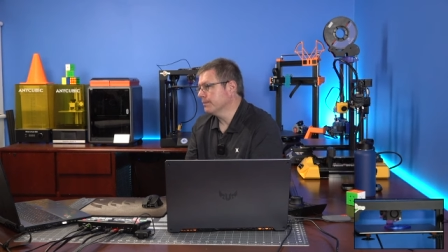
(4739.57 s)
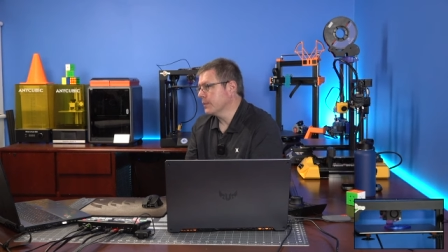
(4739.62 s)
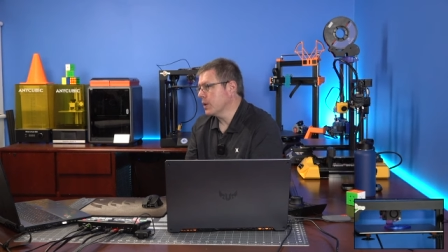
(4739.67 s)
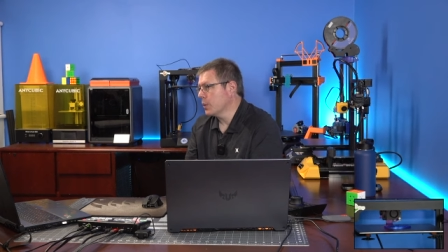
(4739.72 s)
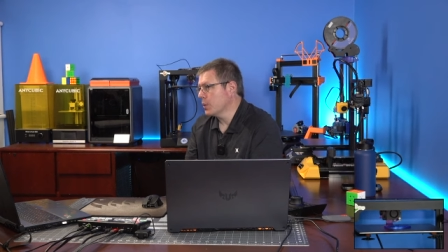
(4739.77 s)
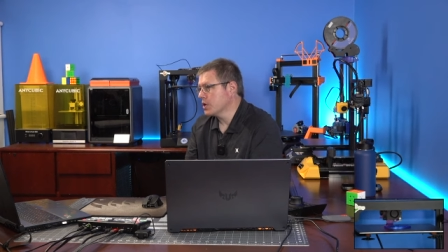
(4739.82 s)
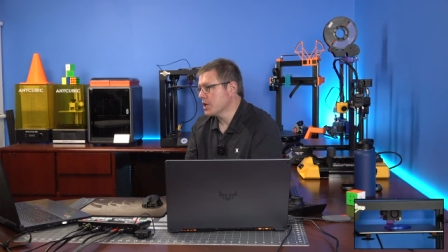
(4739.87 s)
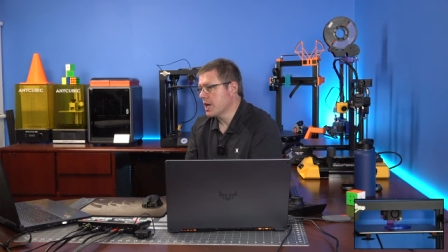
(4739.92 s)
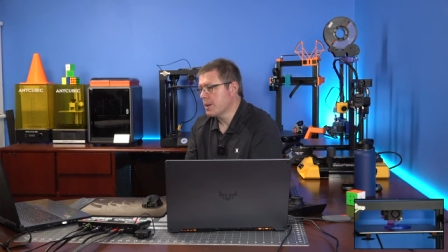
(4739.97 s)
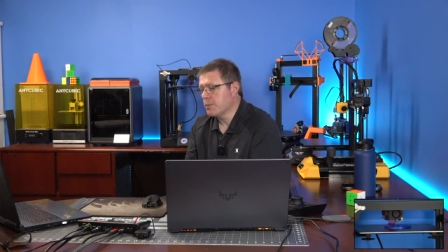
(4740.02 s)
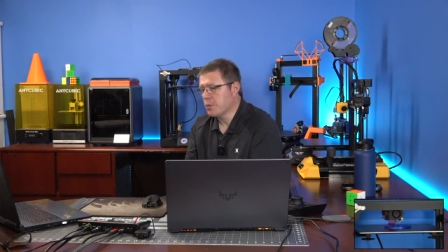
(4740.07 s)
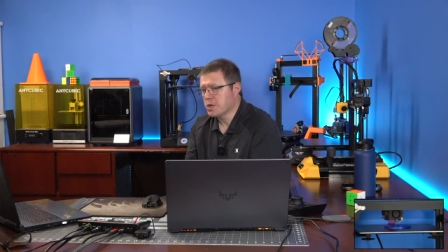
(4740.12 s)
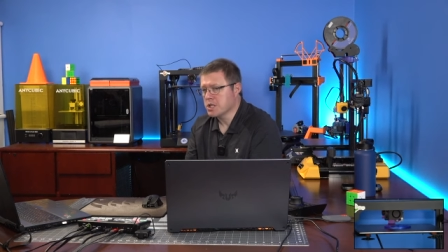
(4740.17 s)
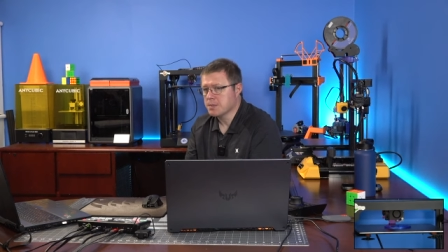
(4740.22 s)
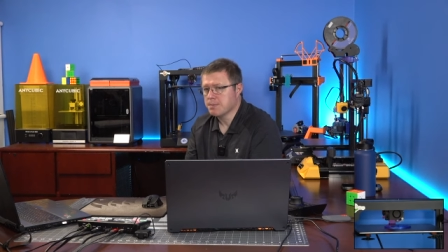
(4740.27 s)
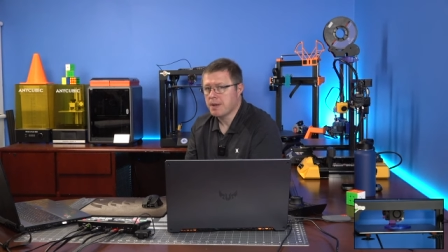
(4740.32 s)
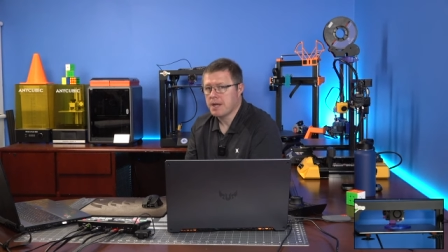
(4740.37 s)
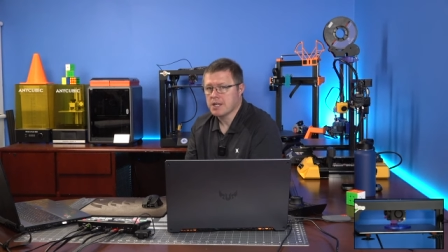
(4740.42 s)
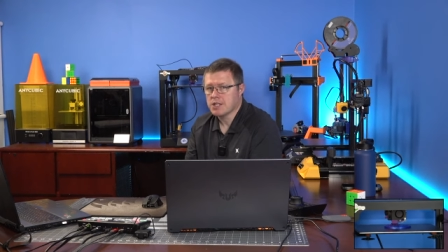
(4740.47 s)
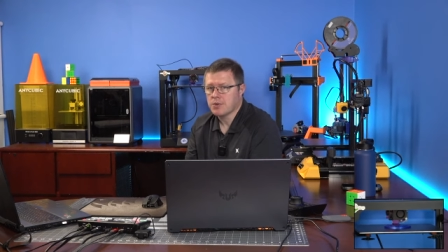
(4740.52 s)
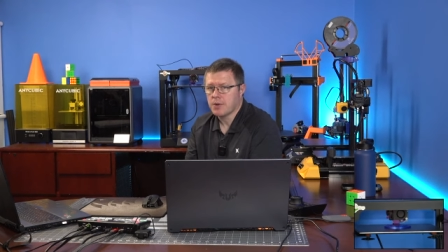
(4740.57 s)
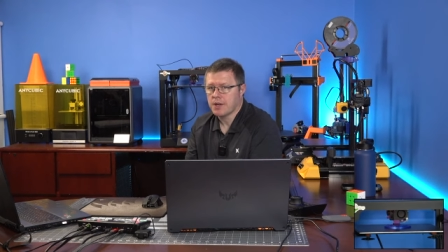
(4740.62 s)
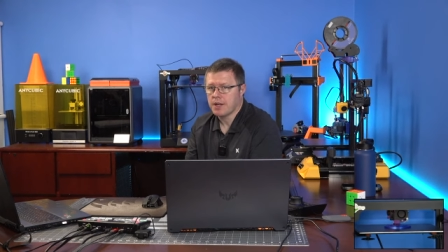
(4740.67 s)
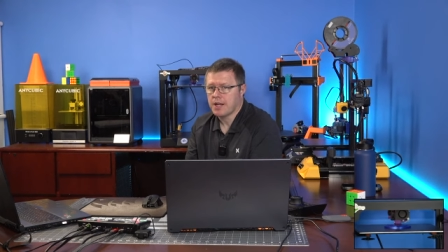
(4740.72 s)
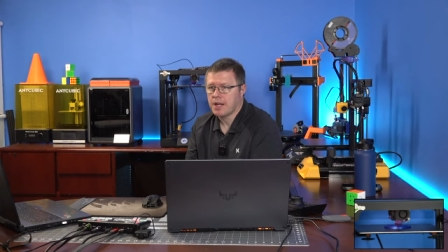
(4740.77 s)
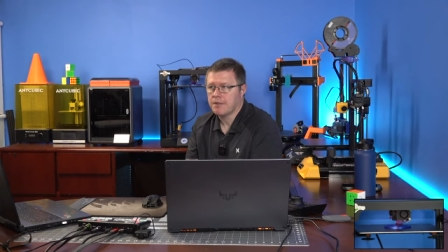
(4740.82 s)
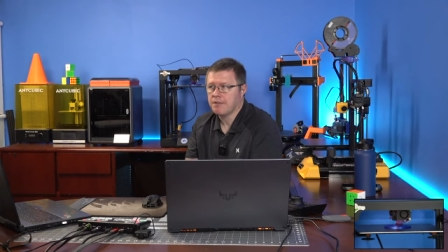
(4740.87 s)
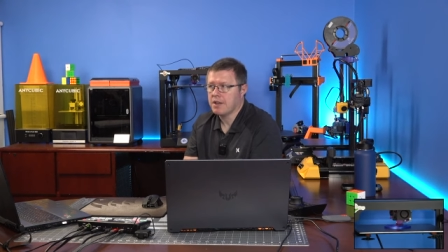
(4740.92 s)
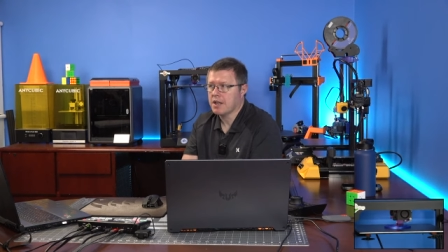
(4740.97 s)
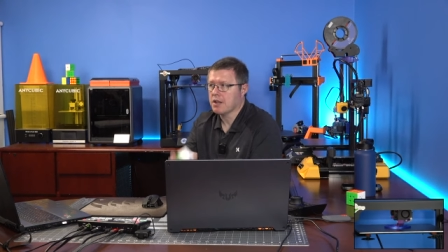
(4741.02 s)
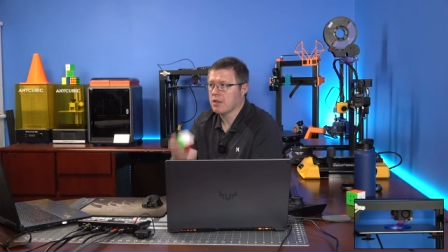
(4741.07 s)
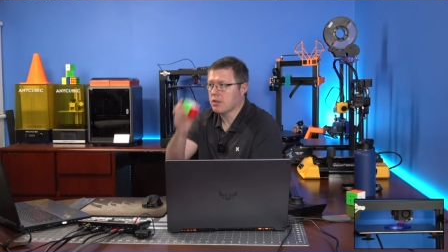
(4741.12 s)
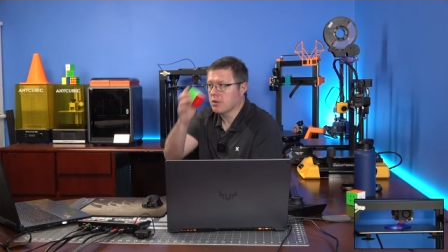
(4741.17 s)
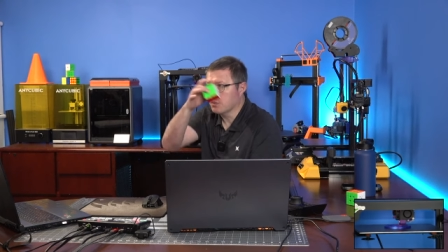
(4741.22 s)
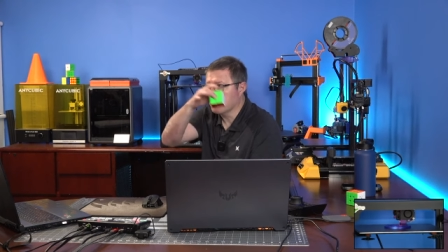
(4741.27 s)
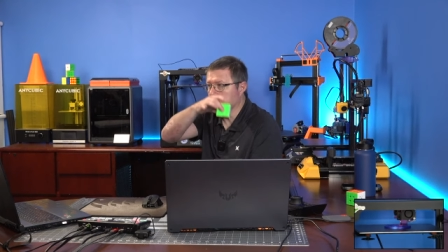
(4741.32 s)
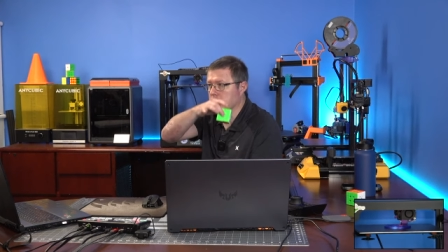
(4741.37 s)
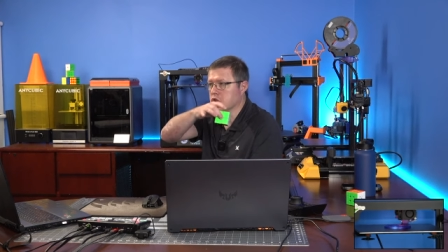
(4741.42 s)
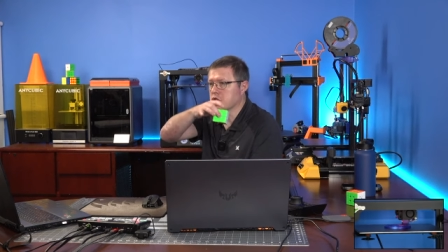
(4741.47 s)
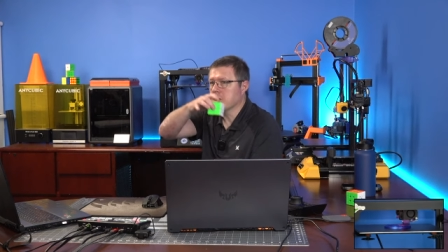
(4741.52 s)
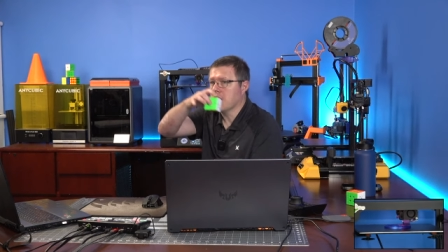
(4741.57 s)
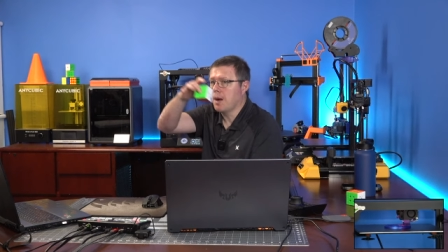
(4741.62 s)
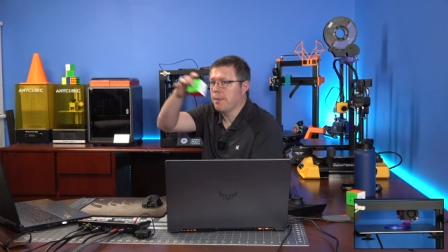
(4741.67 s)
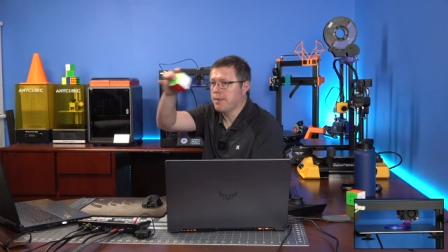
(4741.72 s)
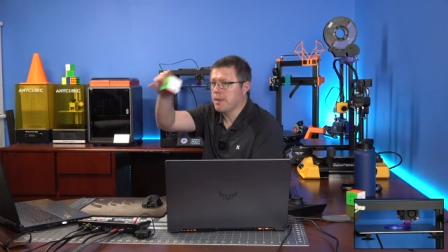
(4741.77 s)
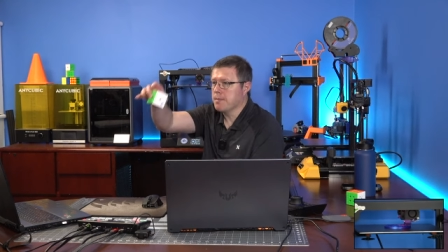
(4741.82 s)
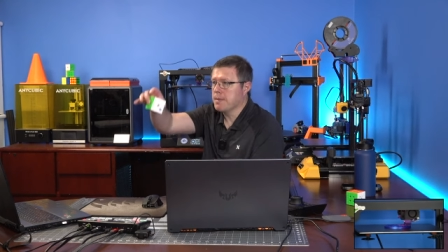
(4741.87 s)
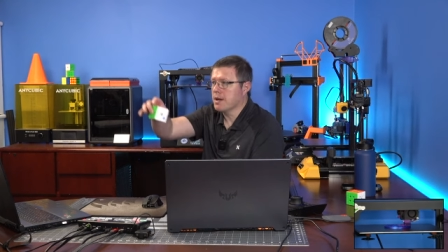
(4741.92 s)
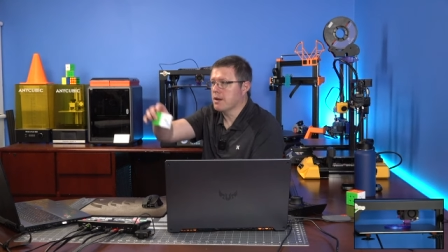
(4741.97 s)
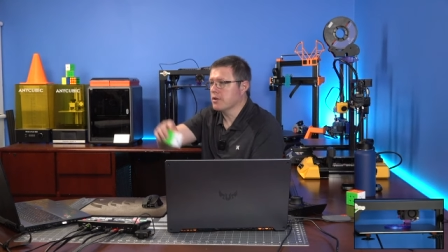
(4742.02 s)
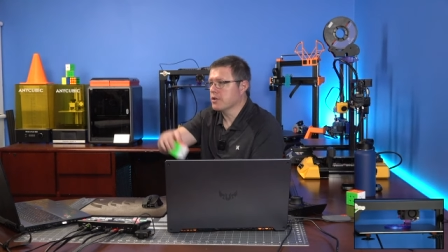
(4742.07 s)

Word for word: I wish I had more space so I could have like the wood shop, the metal